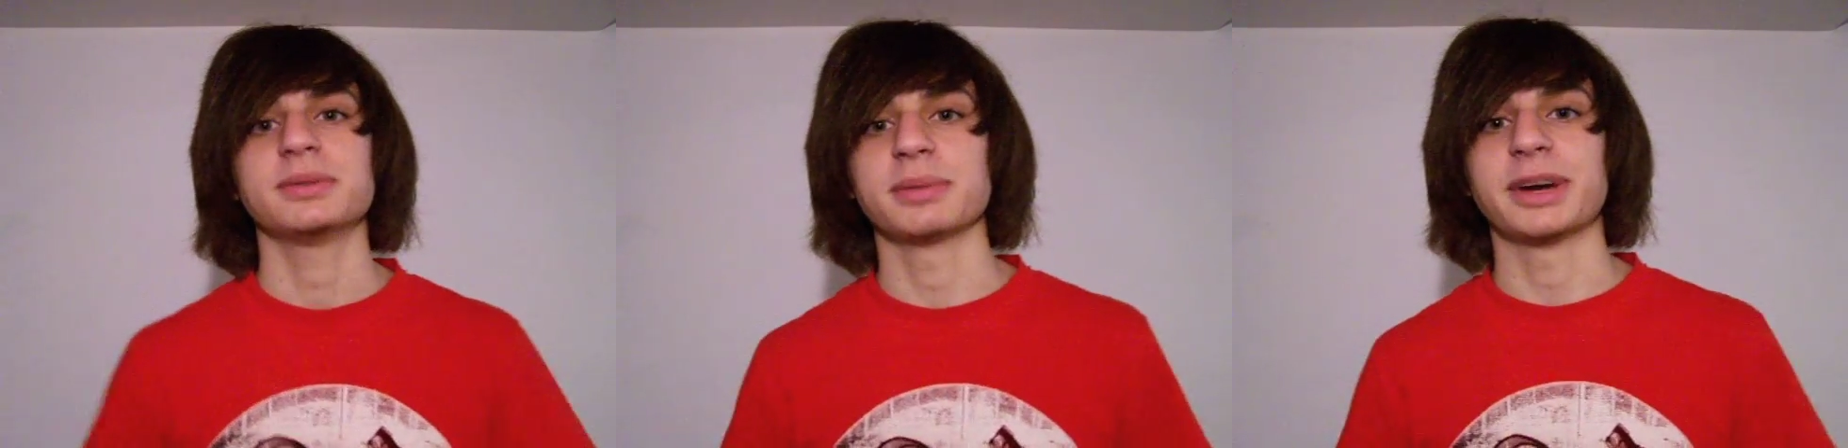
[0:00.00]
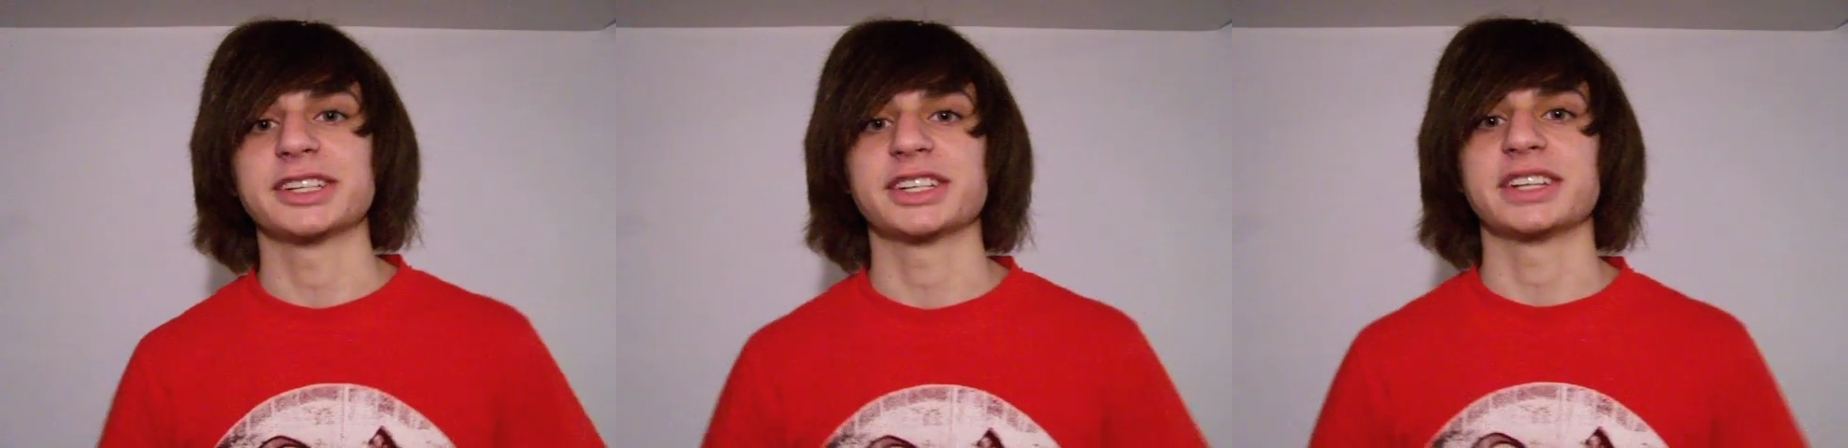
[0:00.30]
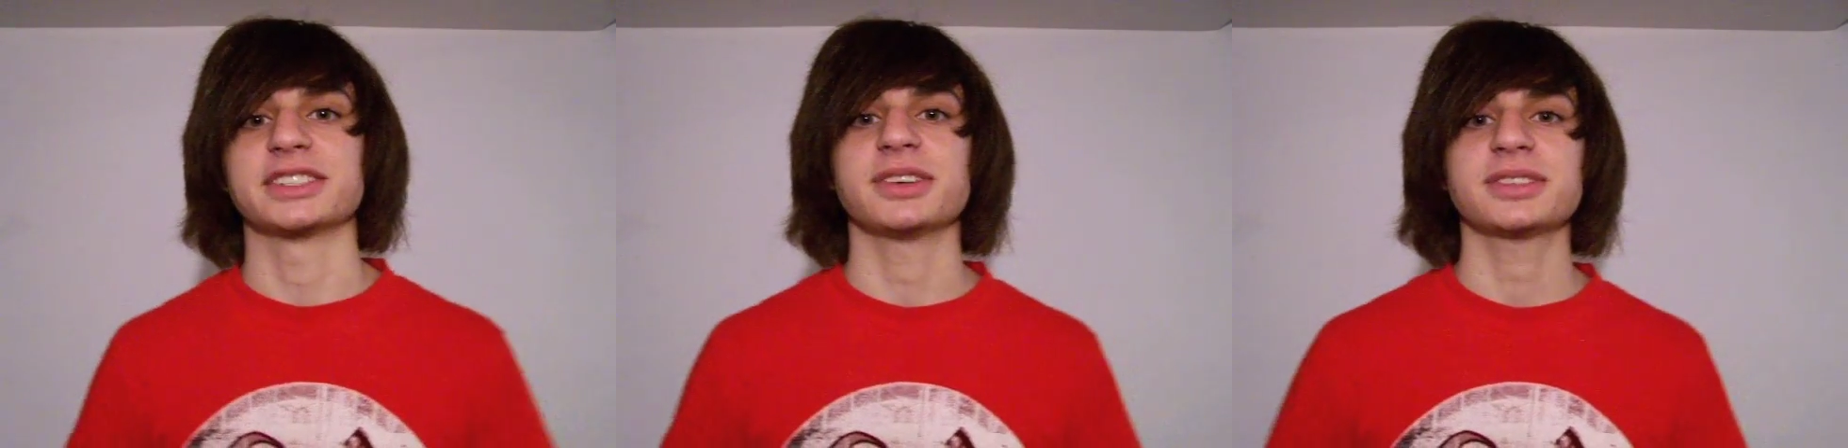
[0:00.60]
where my
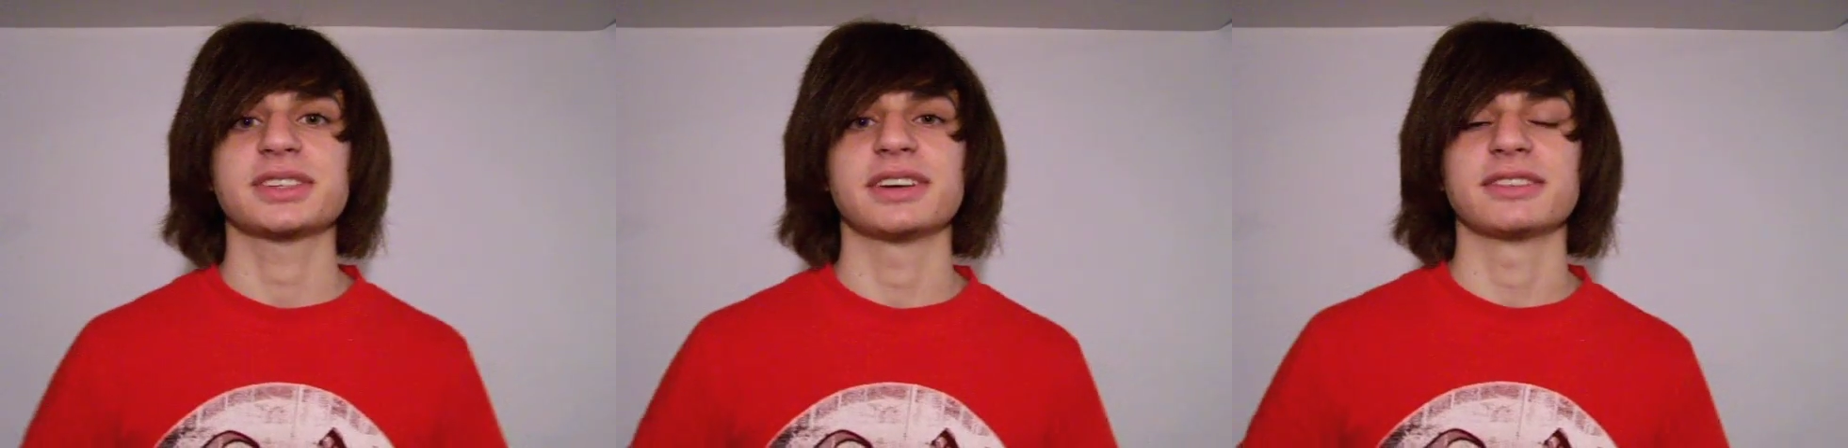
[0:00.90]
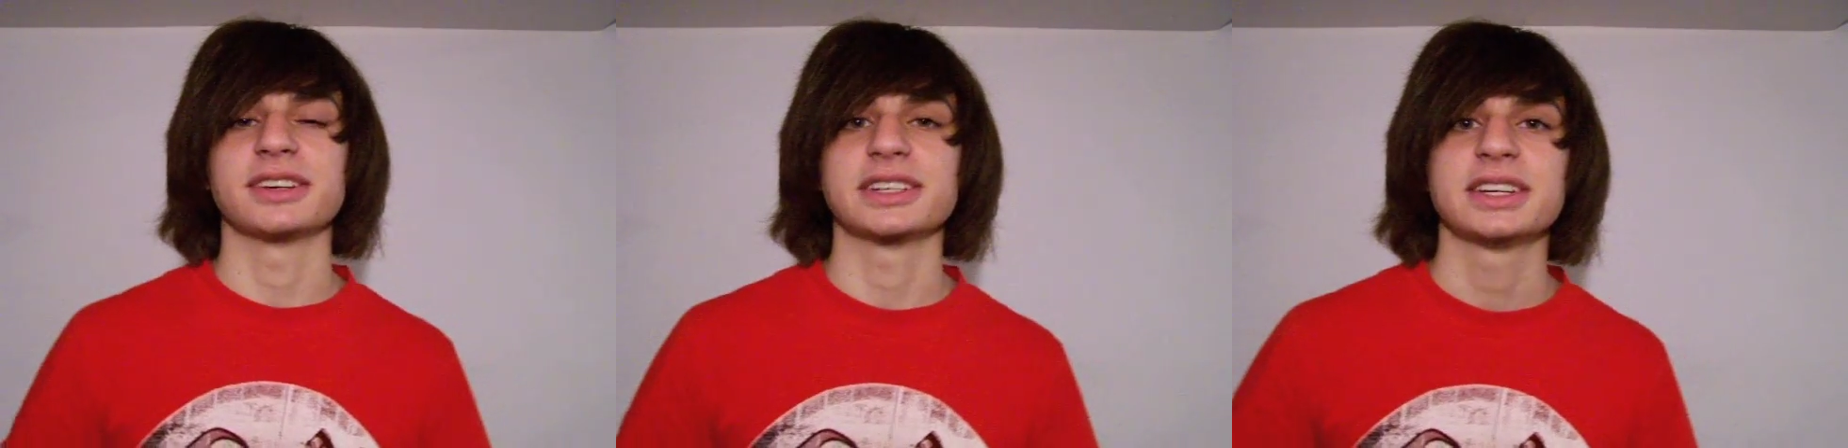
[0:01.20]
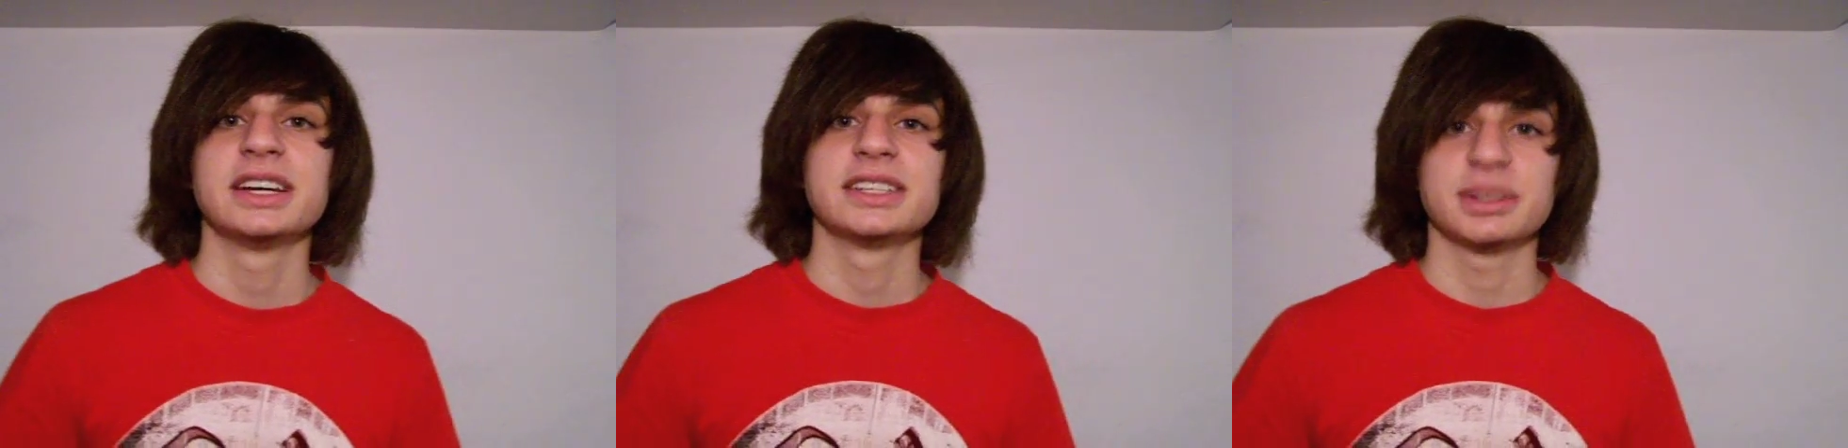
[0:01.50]
Shane Stokes cover is,
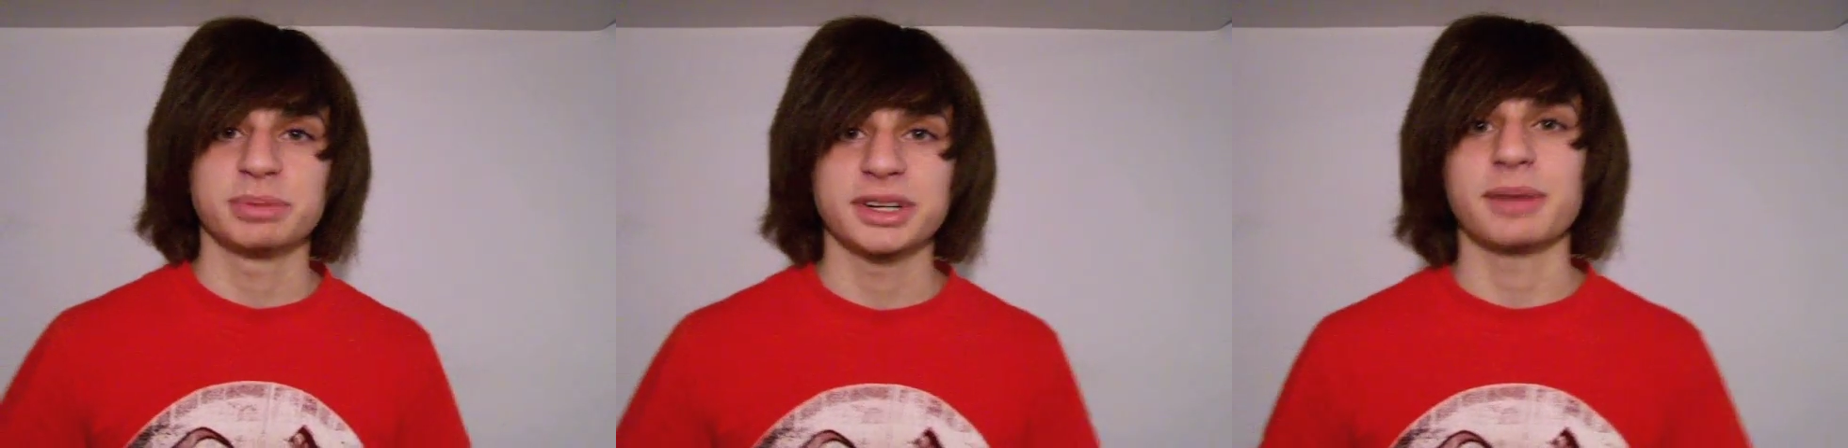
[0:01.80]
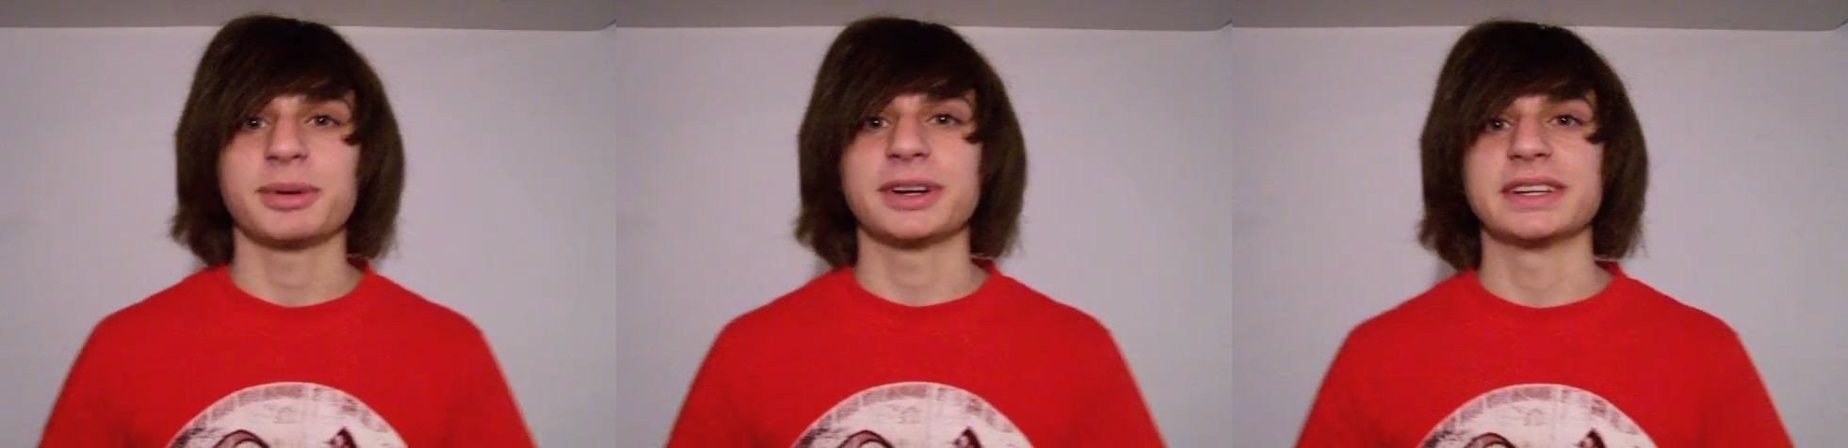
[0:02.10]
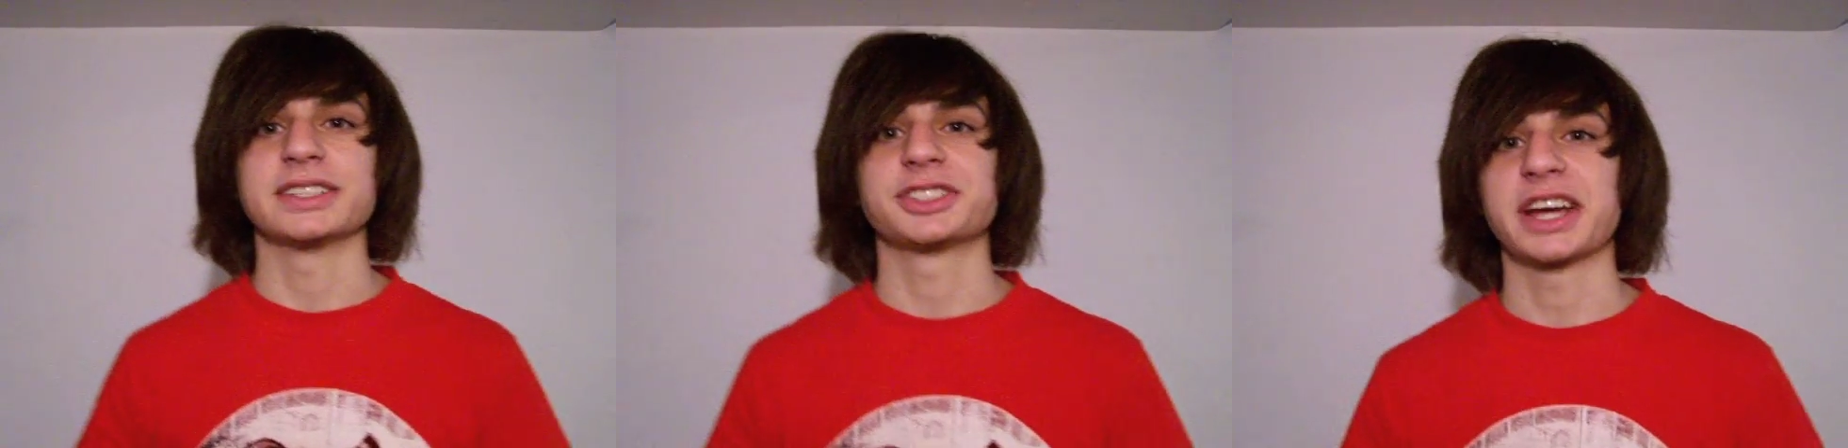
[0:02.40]
to put it up on
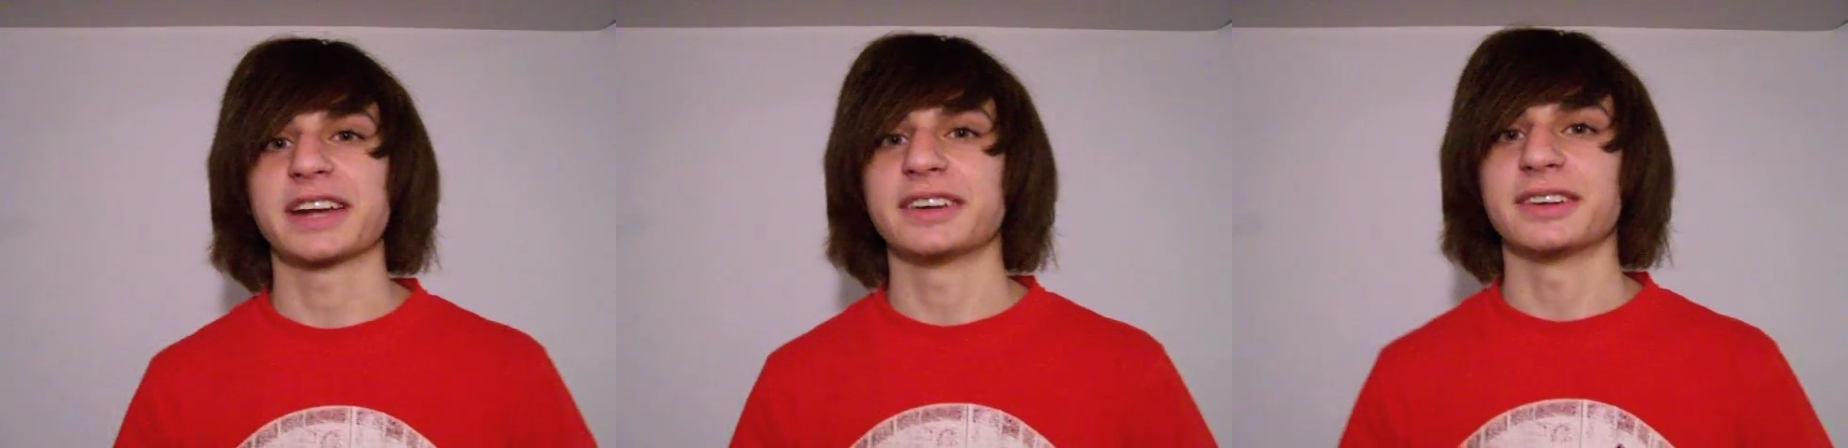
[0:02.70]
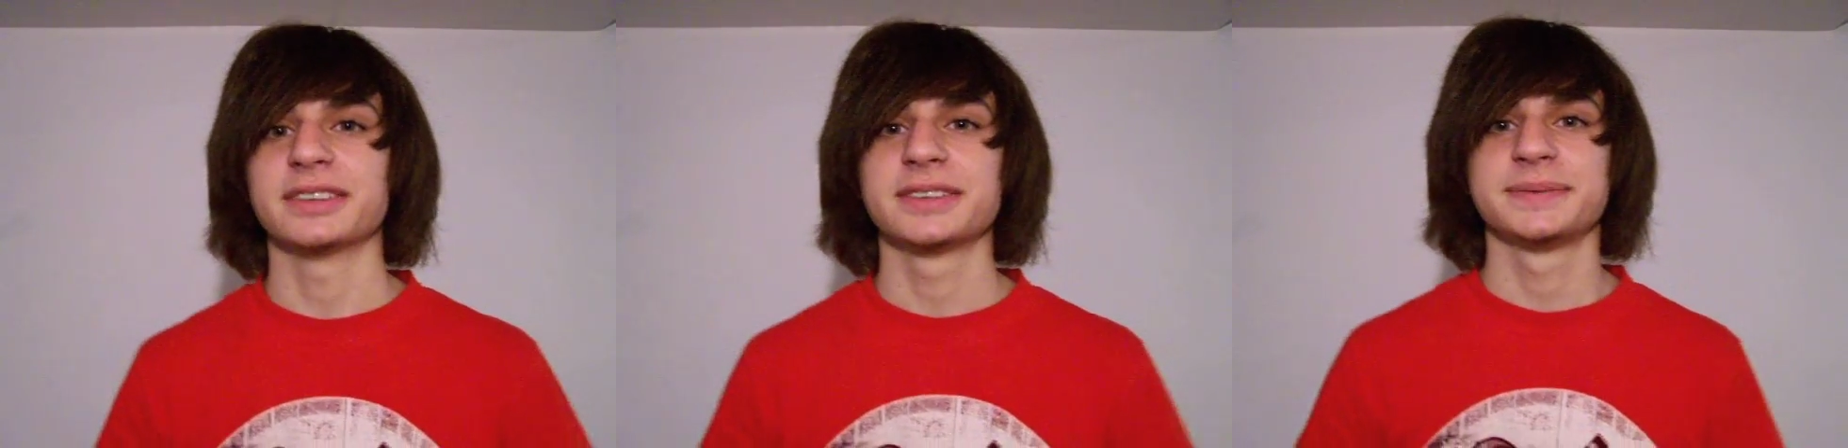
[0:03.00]
his channel.